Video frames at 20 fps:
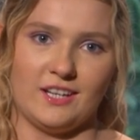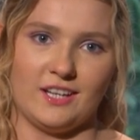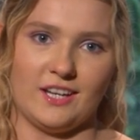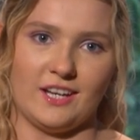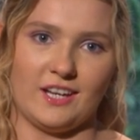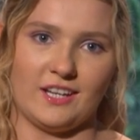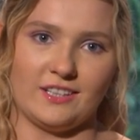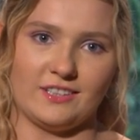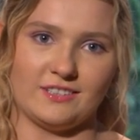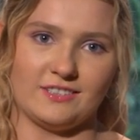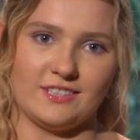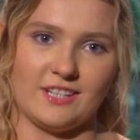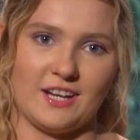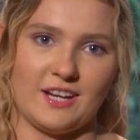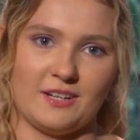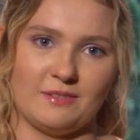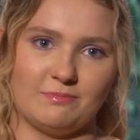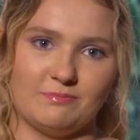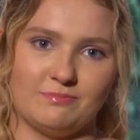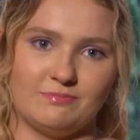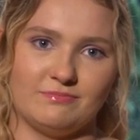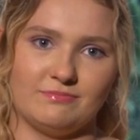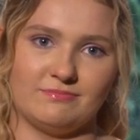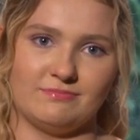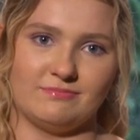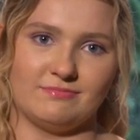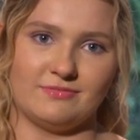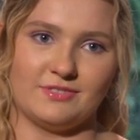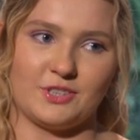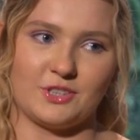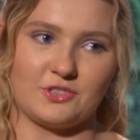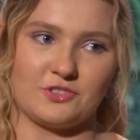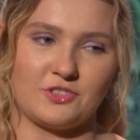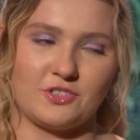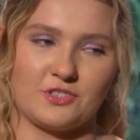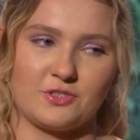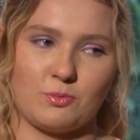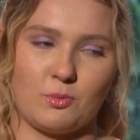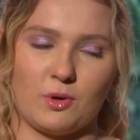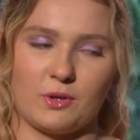And um, there's
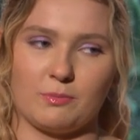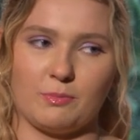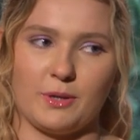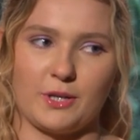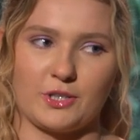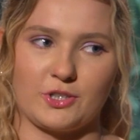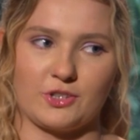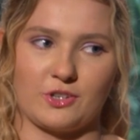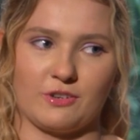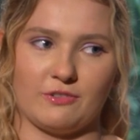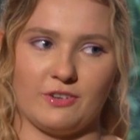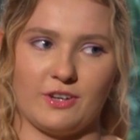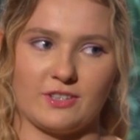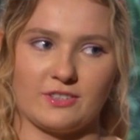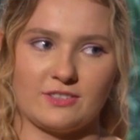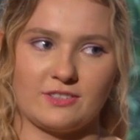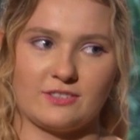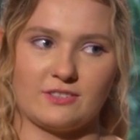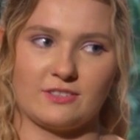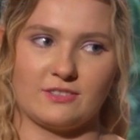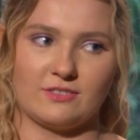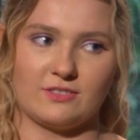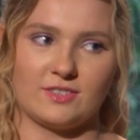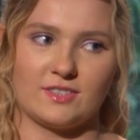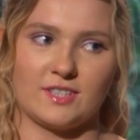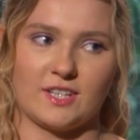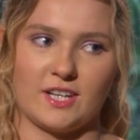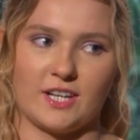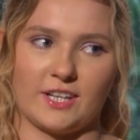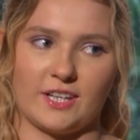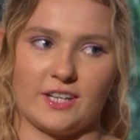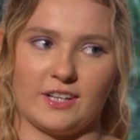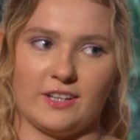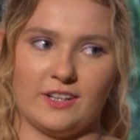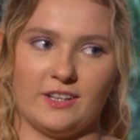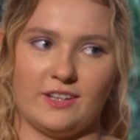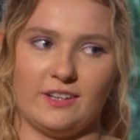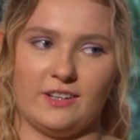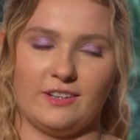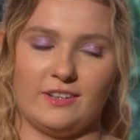just one picture of us sitting